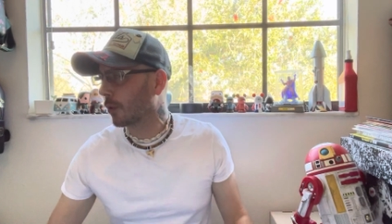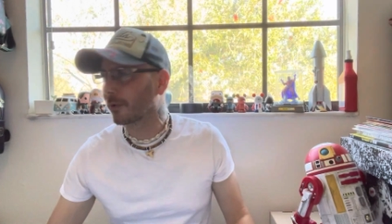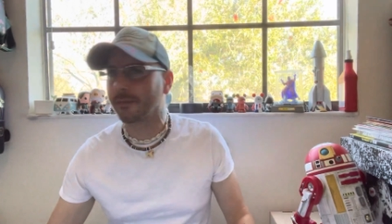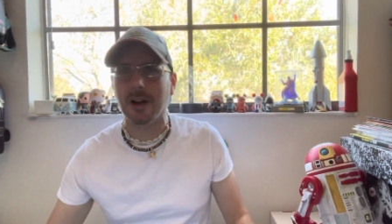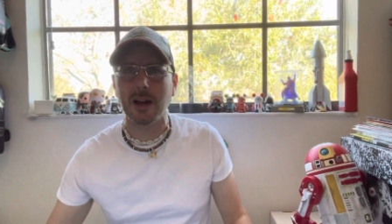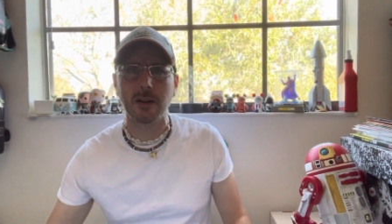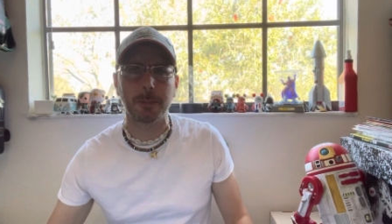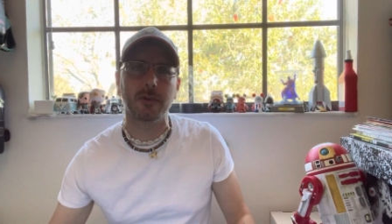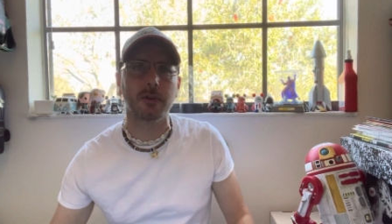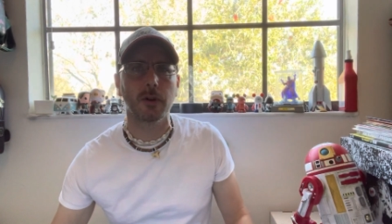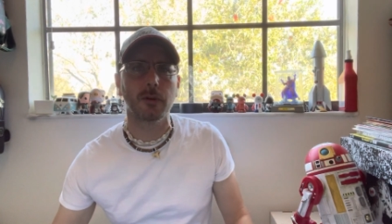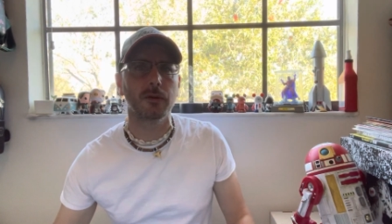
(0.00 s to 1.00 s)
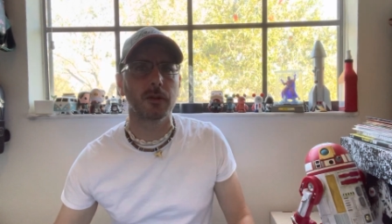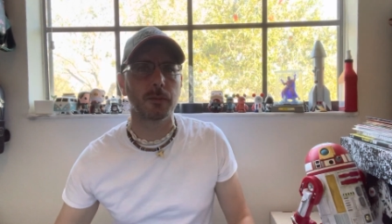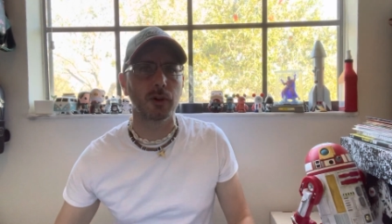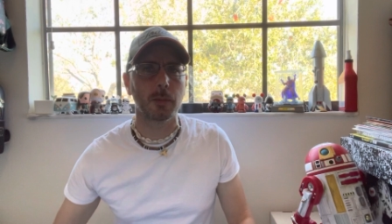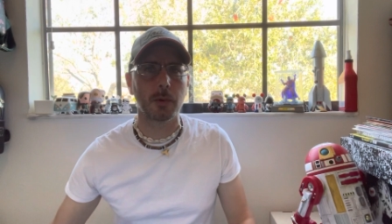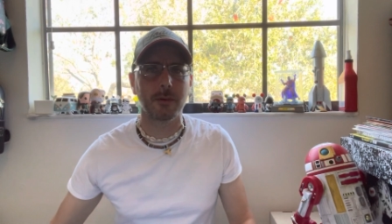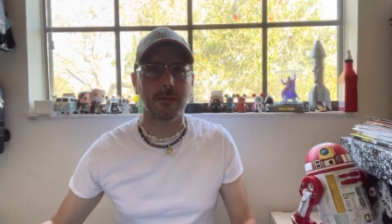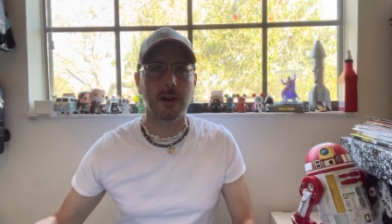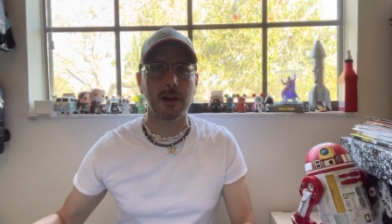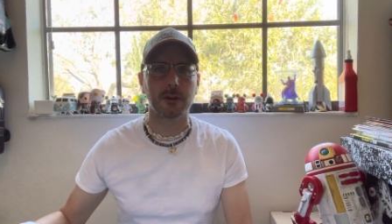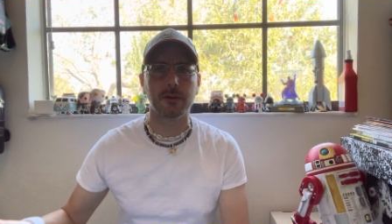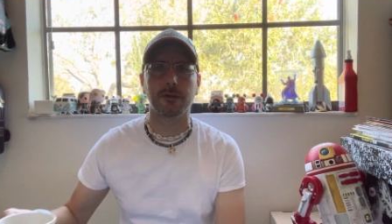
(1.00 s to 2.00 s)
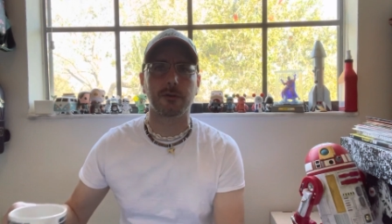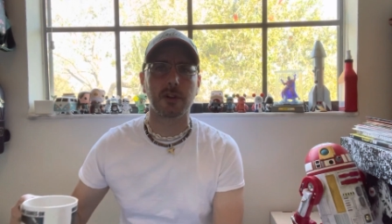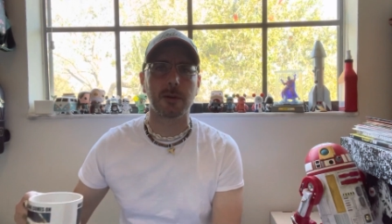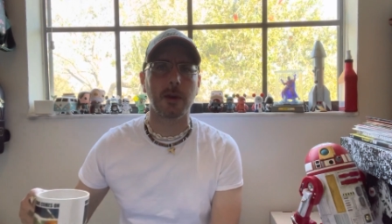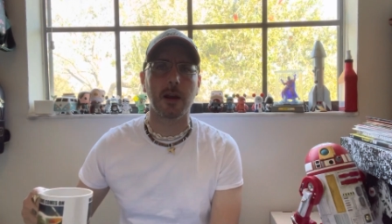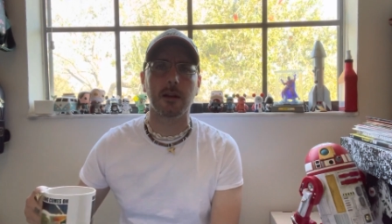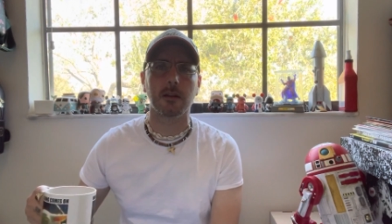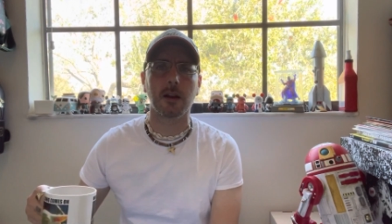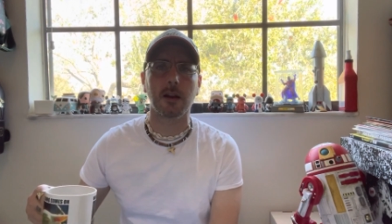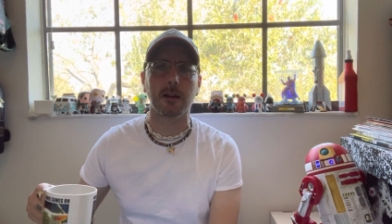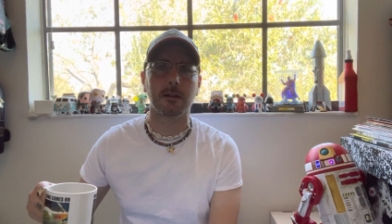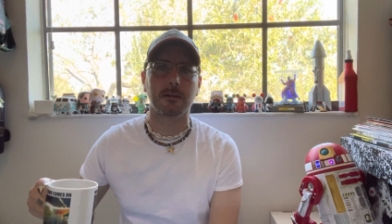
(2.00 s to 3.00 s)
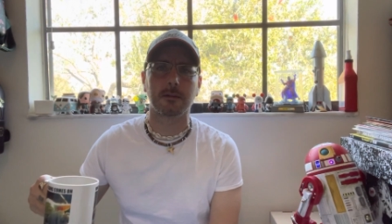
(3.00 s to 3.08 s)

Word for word: or five episodes of Book of Boba Fett are just really bad. Like